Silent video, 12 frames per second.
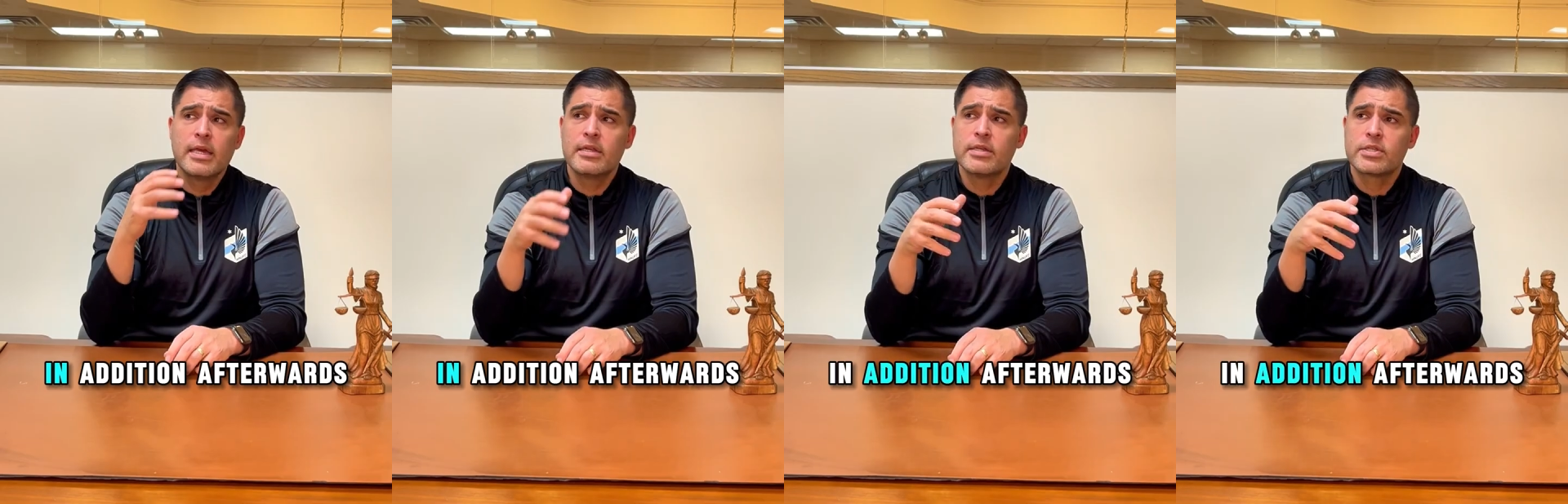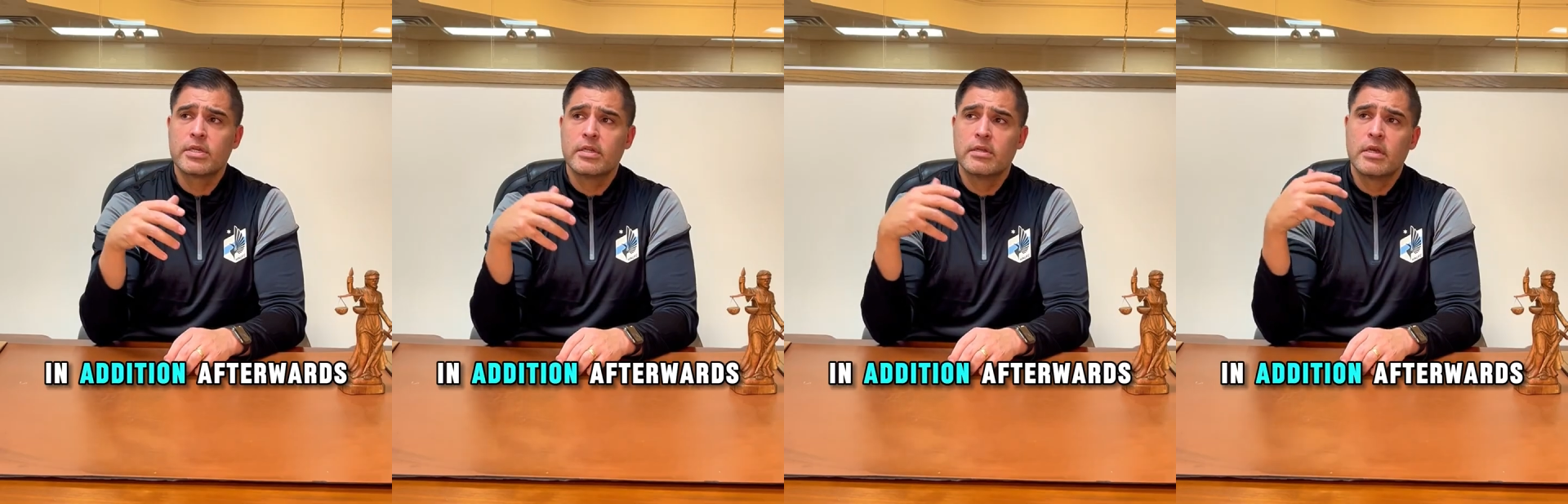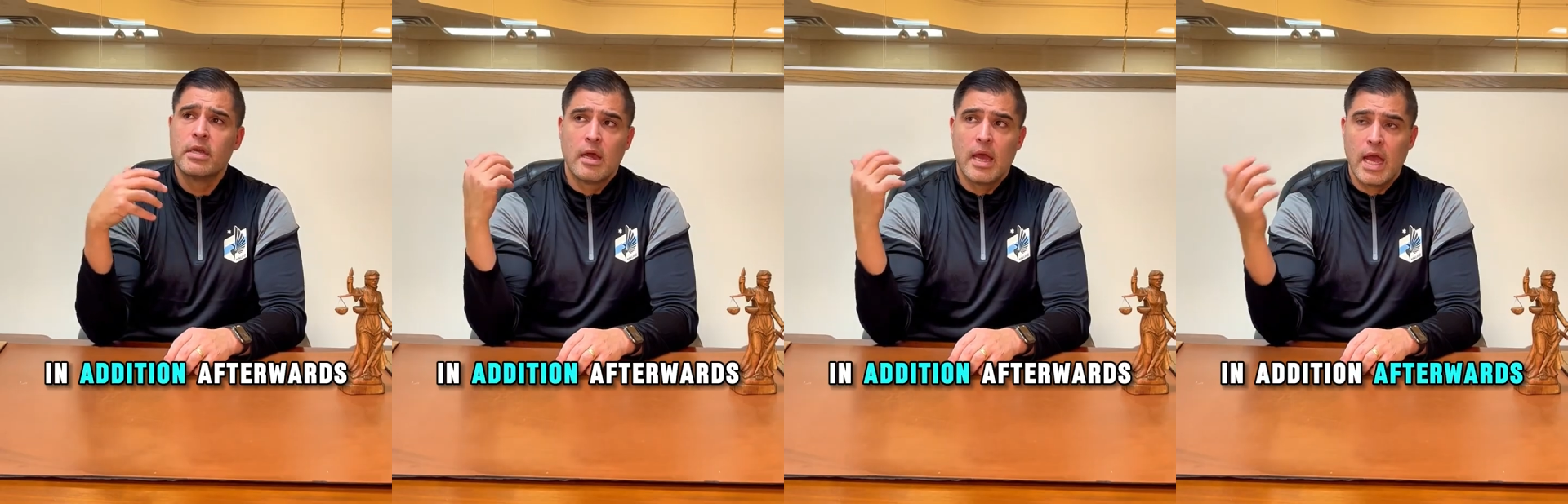addition,
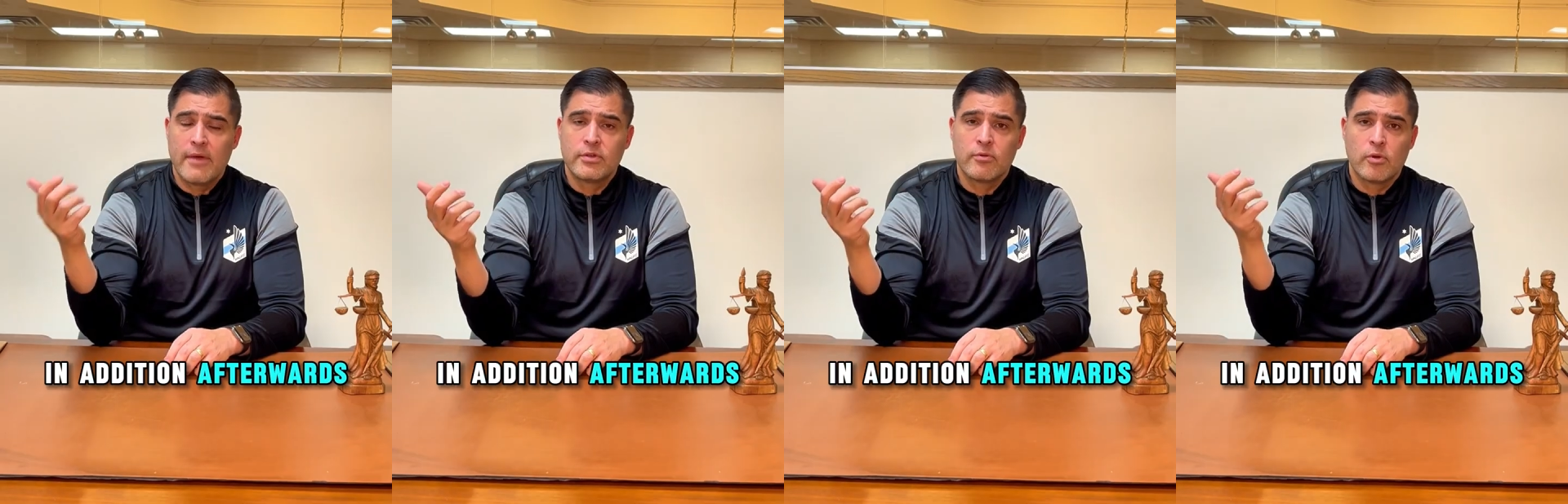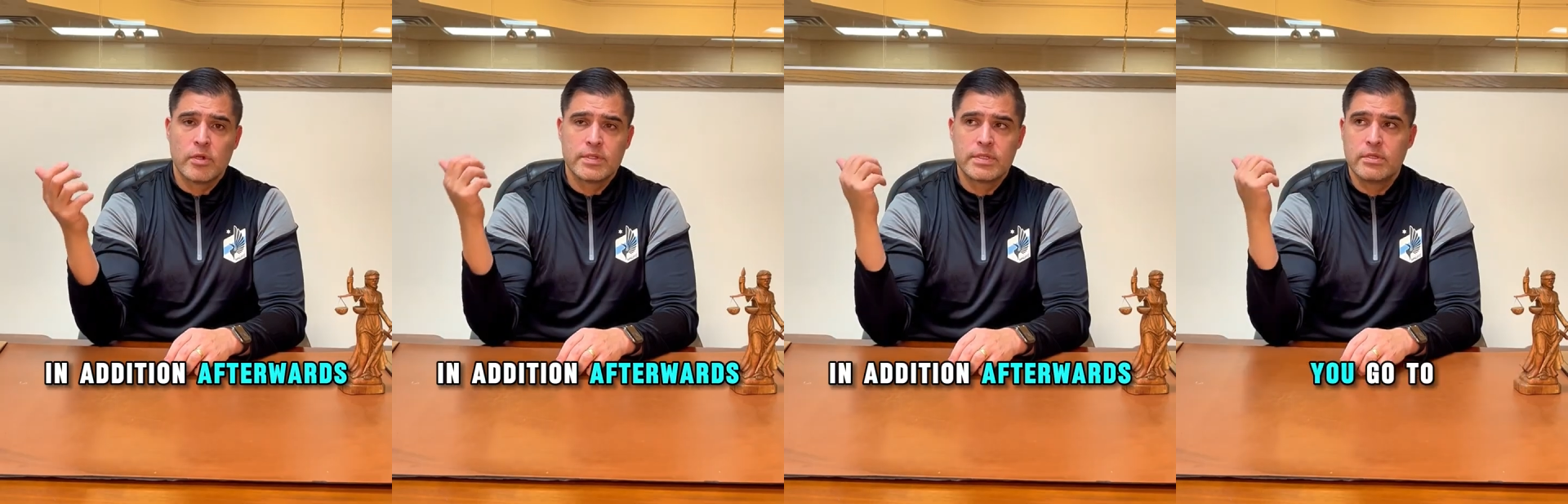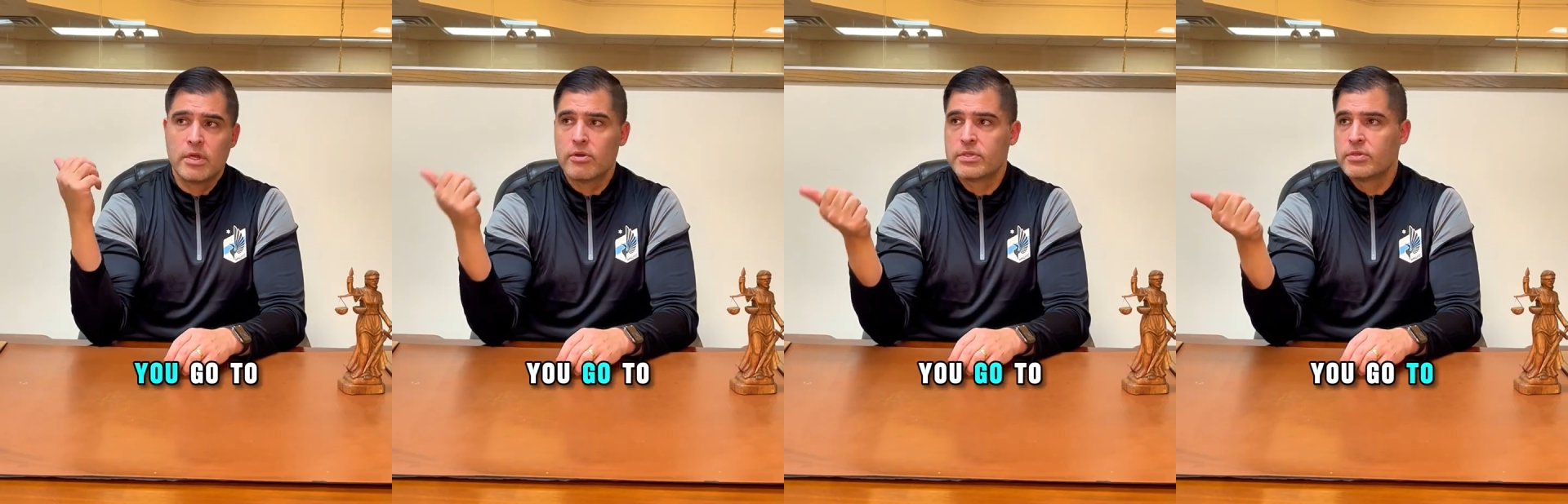afterwards, you
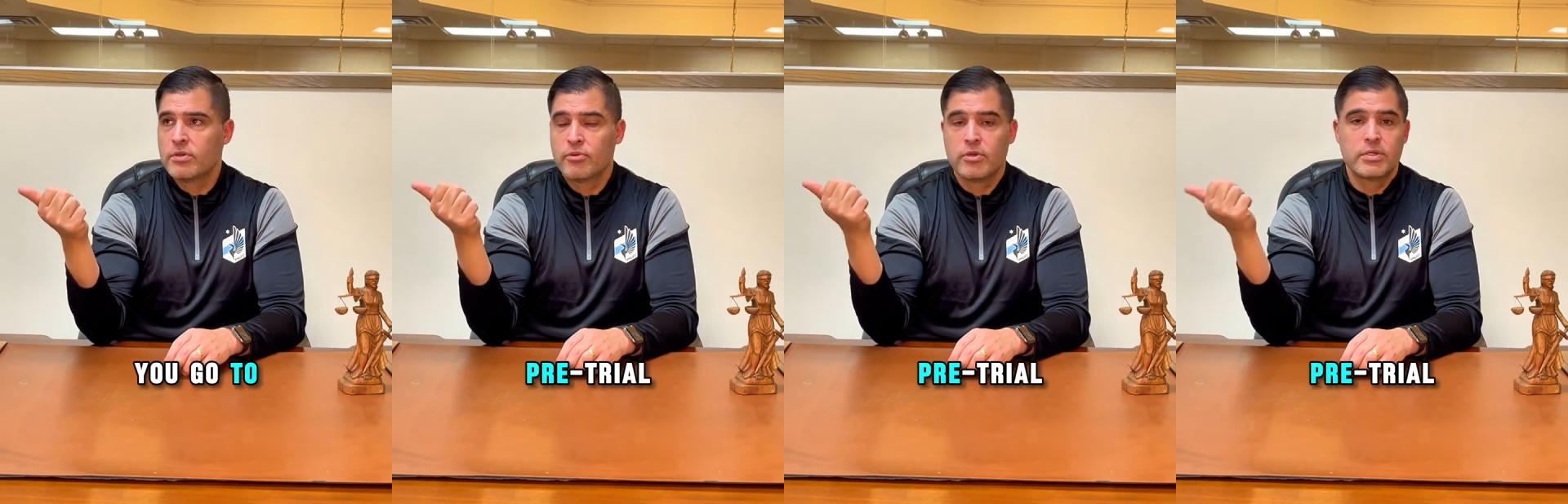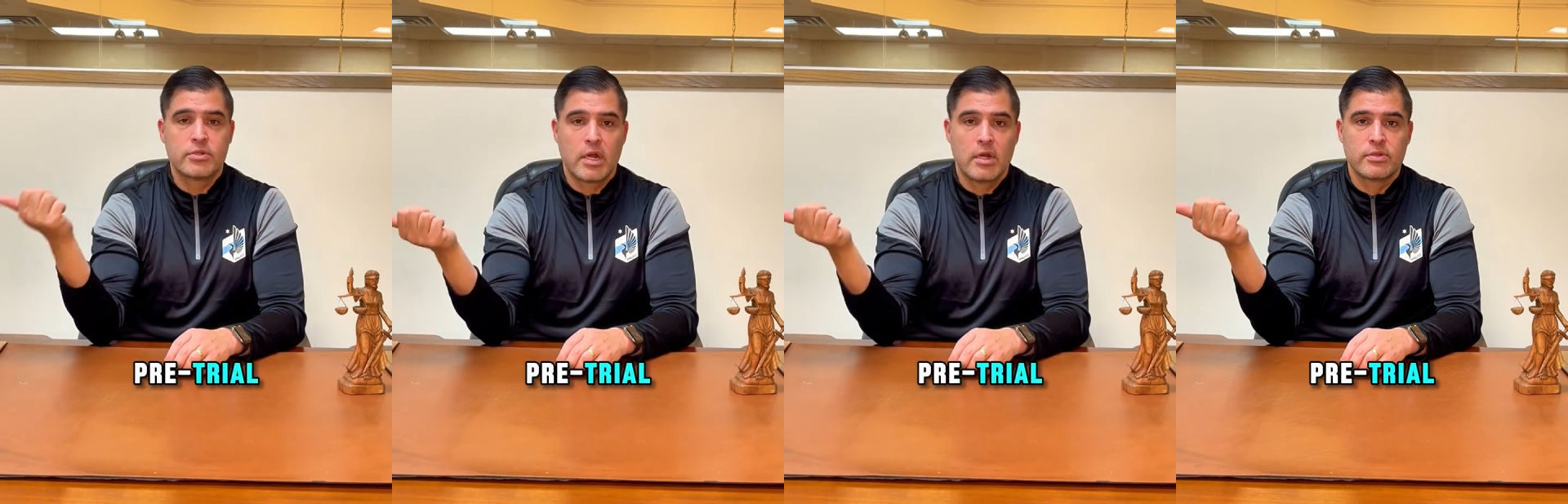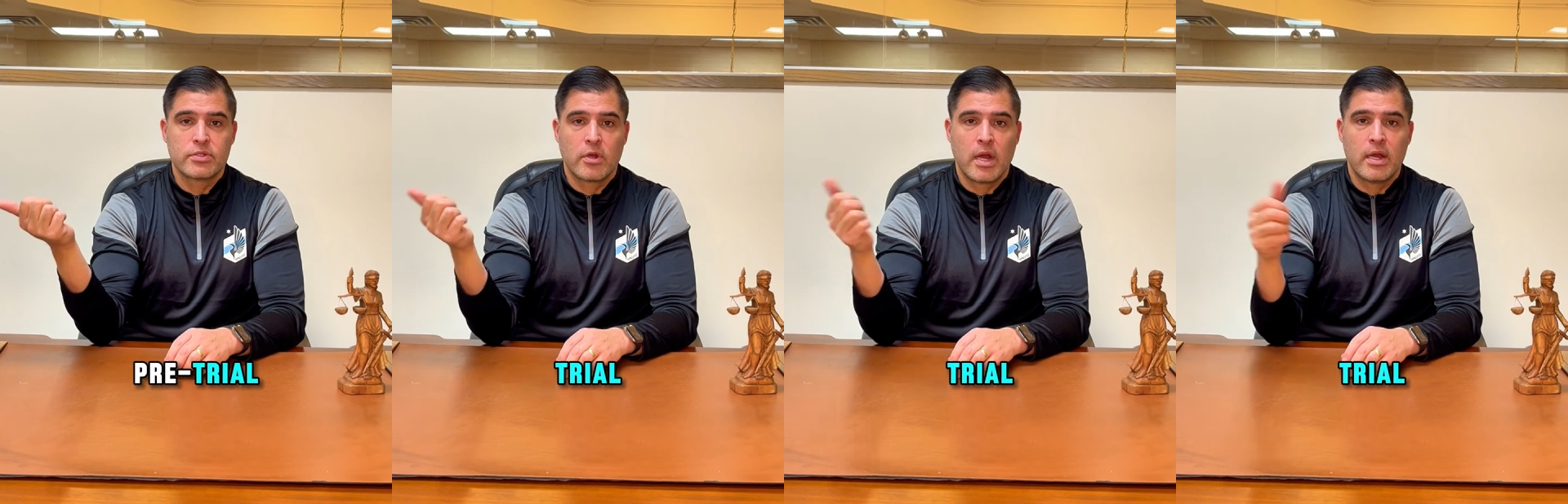go to a pretrial
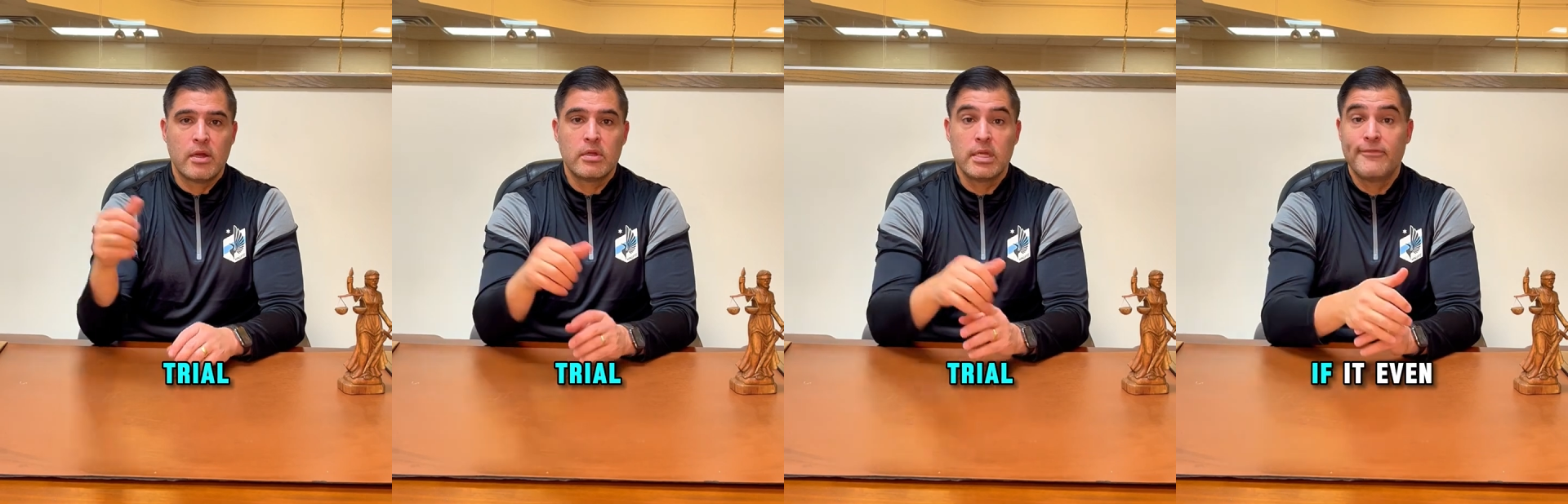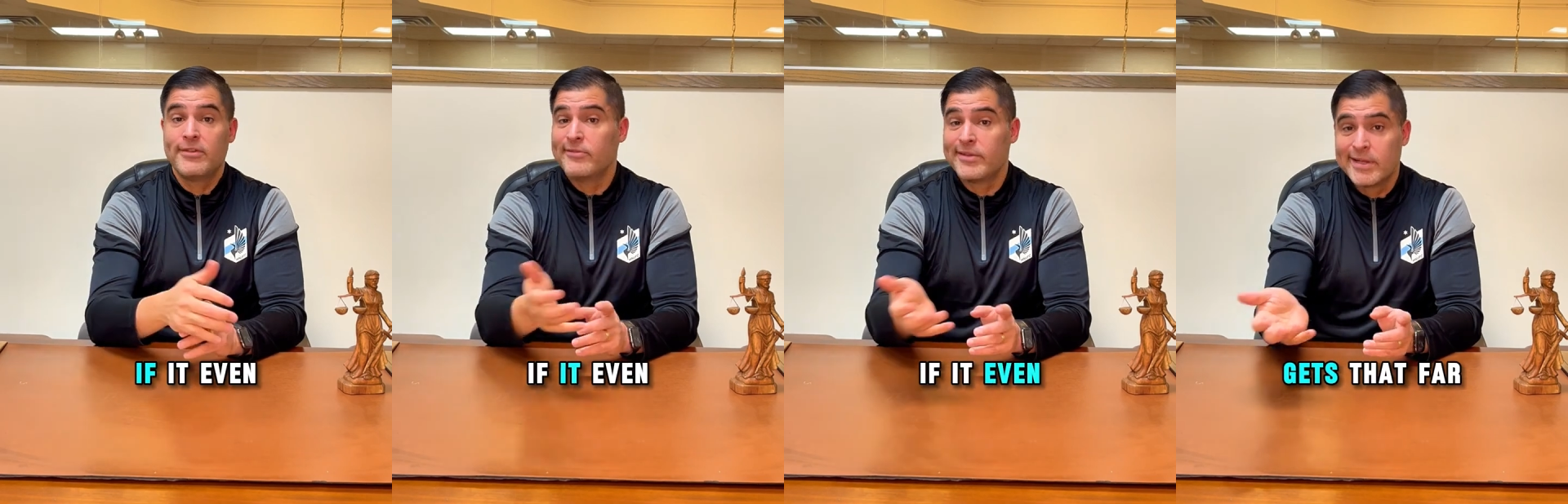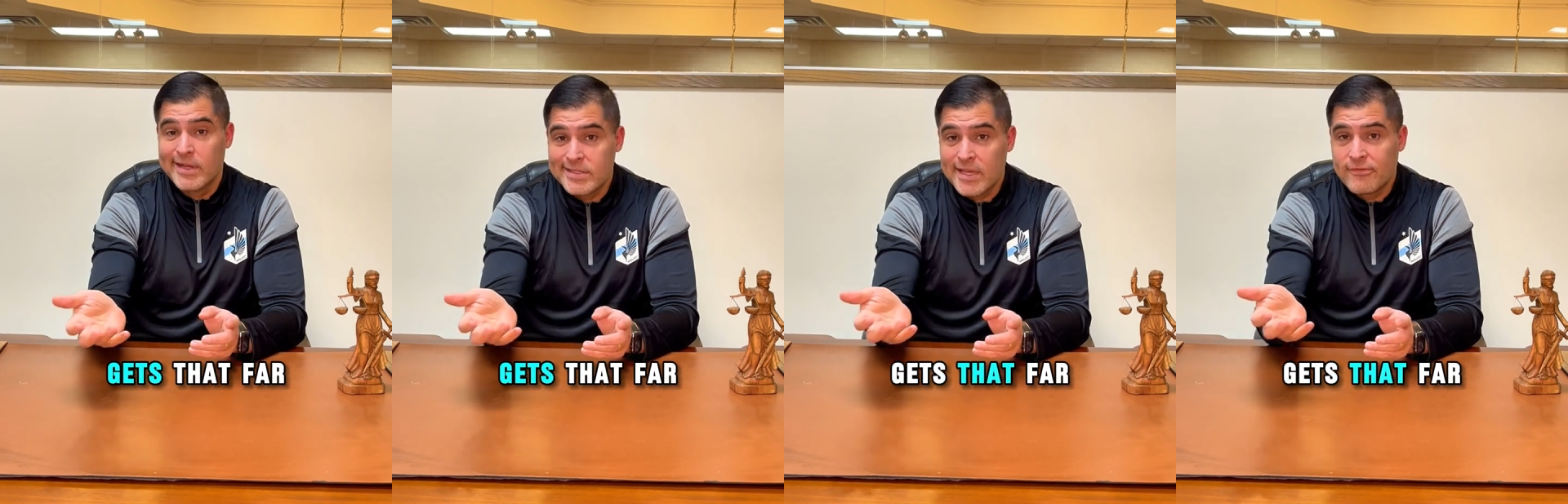and trial, if it even
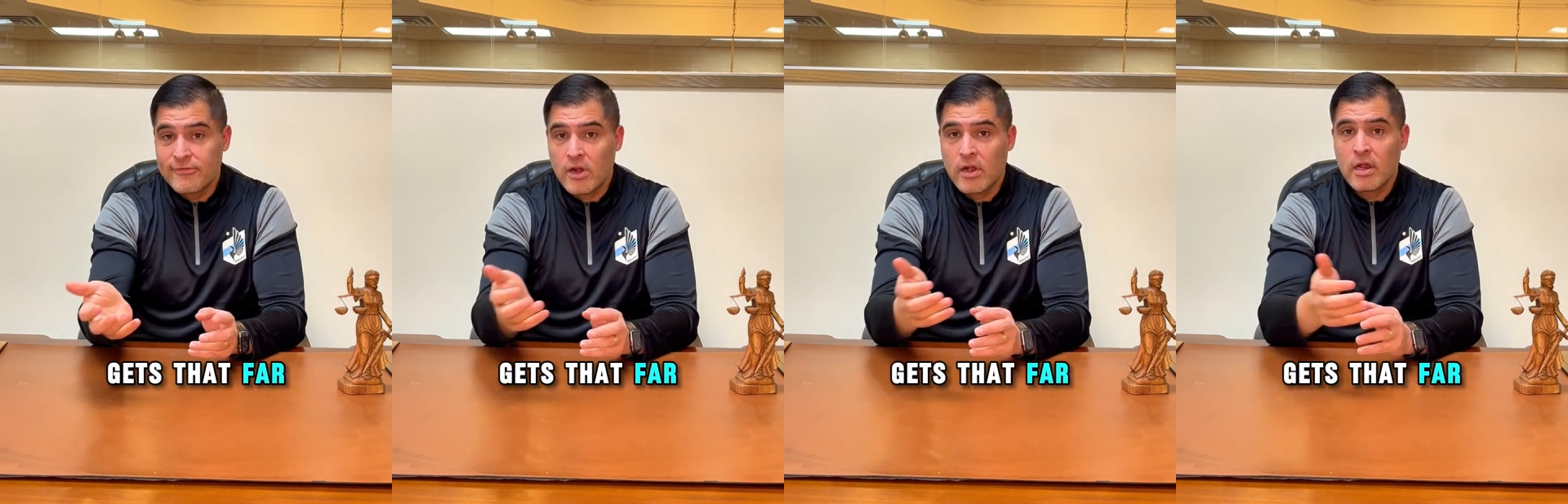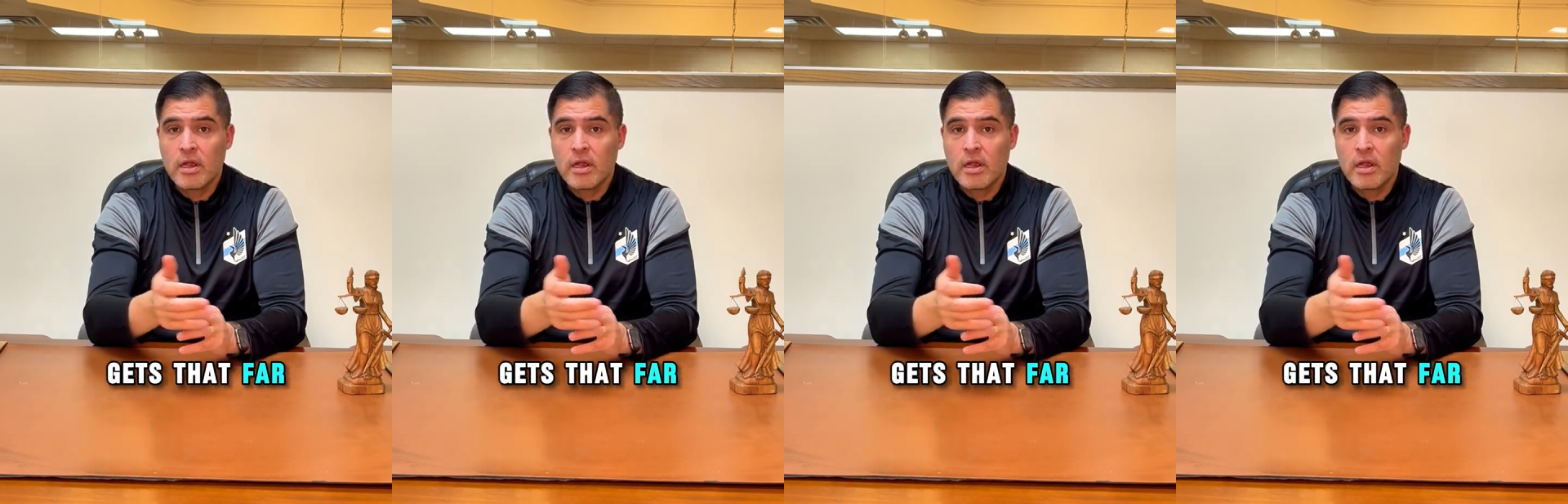gets that far.